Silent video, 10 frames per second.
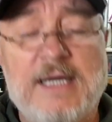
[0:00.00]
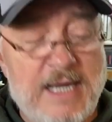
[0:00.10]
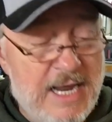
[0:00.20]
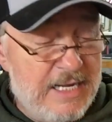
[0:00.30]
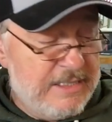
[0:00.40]

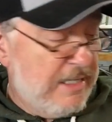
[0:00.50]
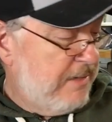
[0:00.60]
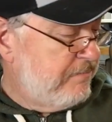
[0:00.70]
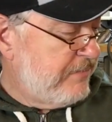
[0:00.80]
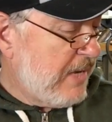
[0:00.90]
And
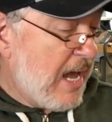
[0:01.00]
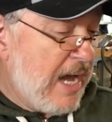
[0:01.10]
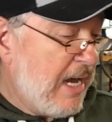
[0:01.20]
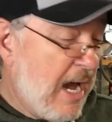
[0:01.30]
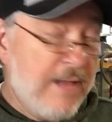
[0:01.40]
uh,
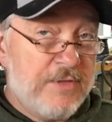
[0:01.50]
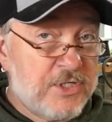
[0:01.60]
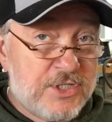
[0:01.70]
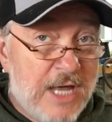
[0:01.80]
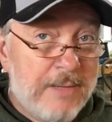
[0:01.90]
I, I,
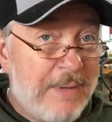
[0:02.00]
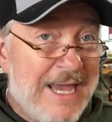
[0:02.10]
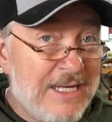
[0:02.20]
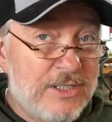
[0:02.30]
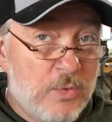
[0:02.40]
this is not a
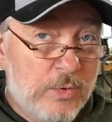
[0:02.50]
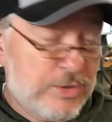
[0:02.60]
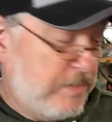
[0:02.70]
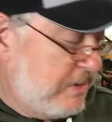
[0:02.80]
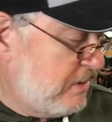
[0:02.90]
paid
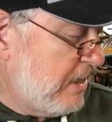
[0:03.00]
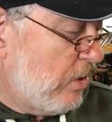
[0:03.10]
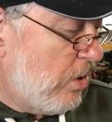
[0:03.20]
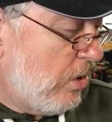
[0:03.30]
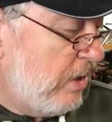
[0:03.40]
endorsement at
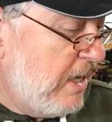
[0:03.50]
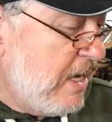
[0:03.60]
all.